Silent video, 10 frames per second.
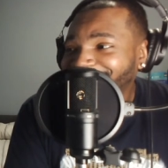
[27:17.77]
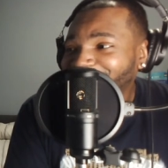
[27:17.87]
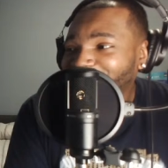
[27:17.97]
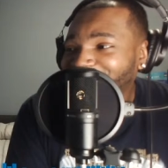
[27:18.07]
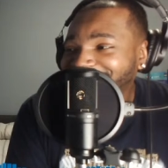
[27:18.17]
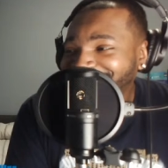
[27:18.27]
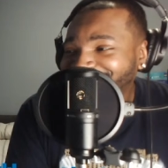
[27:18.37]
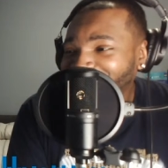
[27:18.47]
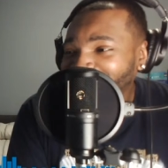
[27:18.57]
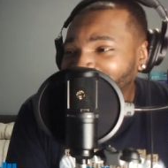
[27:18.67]

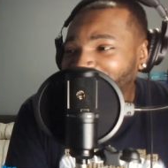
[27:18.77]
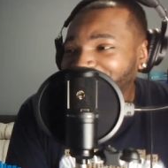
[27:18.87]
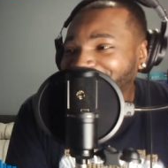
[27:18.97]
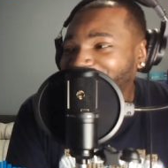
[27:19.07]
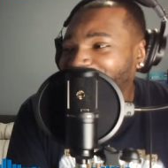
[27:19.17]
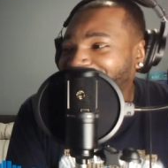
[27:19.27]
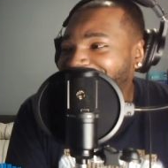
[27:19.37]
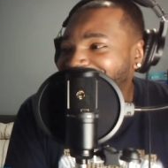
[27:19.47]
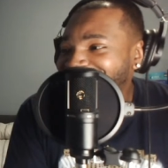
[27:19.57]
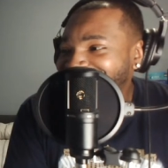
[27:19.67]
resort fee
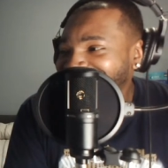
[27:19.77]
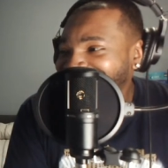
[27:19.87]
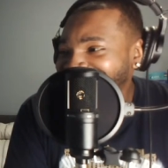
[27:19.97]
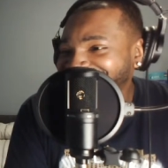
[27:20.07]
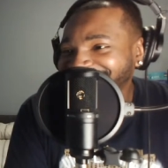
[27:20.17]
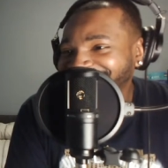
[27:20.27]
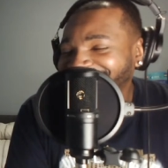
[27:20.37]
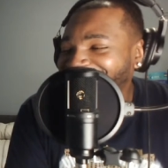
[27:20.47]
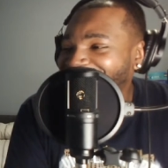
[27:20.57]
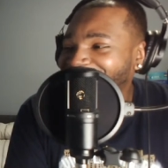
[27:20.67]
rate
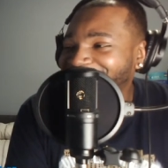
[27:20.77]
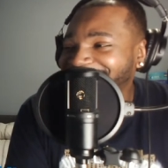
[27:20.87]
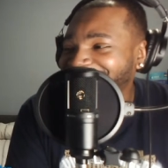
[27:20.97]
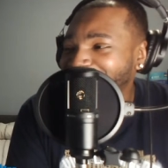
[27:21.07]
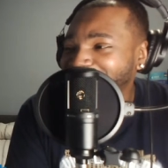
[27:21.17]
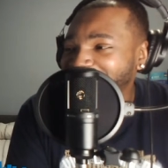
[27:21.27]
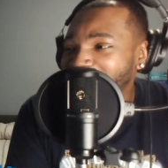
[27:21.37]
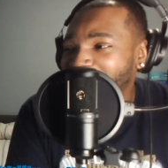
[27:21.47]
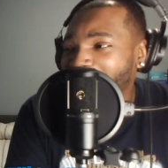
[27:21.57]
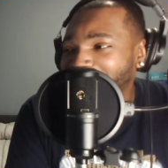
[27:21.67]
on the MGM
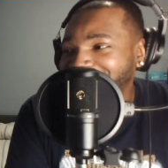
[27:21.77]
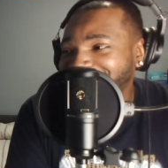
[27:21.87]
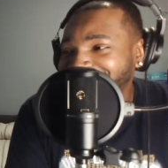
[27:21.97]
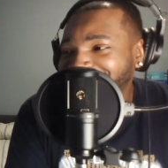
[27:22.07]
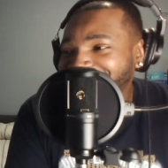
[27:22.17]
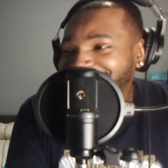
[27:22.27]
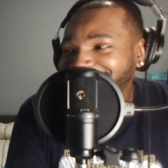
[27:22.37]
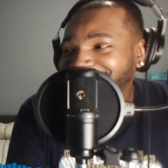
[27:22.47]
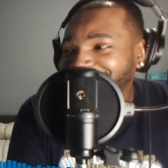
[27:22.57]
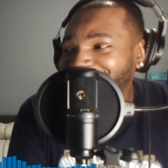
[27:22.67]
properties, because
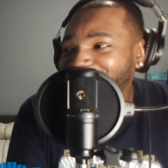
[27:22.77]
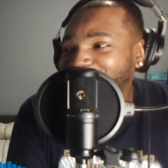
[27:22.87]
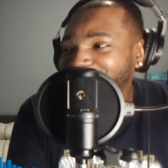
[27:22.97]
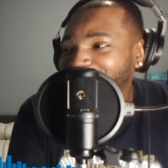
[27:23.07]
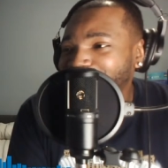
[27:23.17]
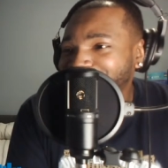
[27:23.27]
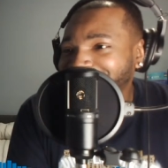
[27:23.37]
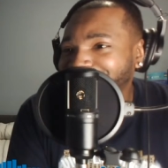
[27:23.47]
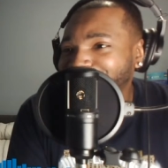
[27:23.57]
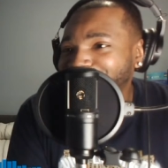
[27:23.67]
the luxury
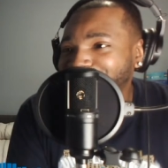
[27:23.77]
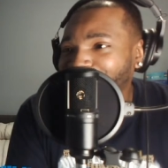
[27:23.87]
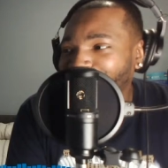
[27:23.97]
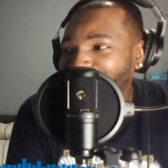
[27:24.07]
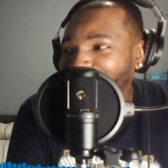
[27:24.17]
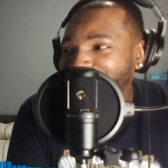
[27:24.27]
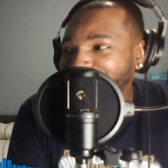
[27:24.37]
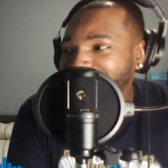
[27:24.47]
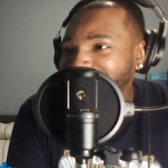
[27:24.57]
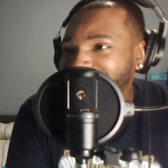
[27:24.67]
hotels, your
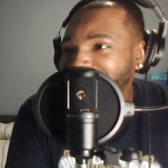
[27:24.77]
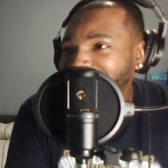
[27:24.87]
Arias,